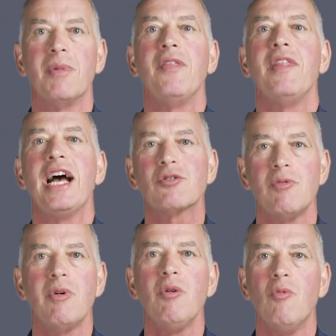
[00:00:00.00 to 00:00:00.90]
And that's
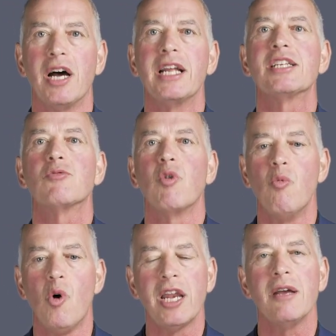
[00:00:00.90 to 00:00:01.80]
what we want, is we
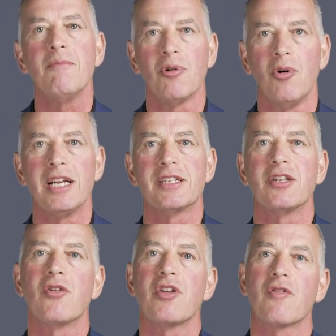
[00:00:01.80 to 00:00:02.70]
want employees
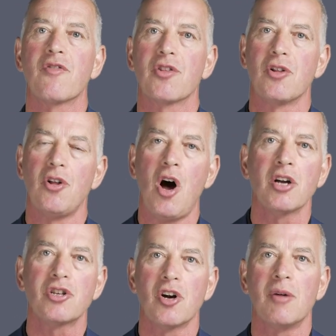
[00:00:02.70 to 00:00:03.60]
that are there for the
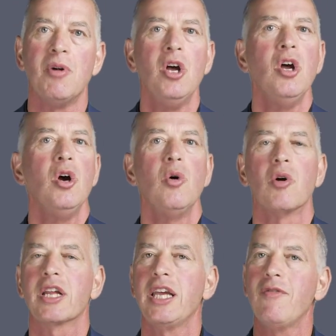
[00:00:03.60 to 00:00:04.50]
long term who
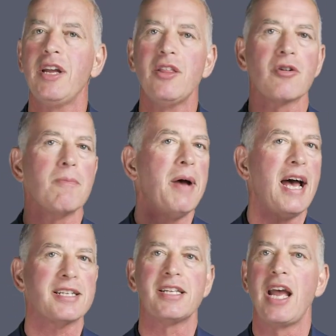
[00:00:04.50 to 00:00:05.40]
are giving their
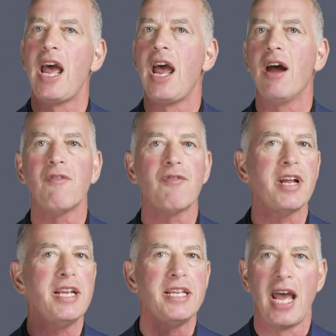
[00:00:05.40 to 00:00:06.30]
best
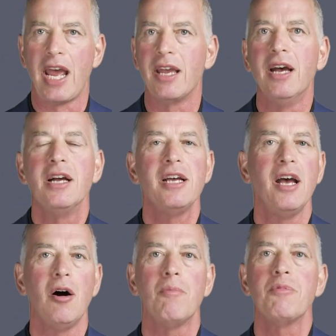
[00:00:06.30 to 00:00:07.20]
every day to
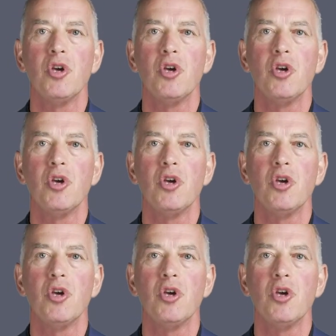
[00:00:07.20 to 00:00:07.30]
help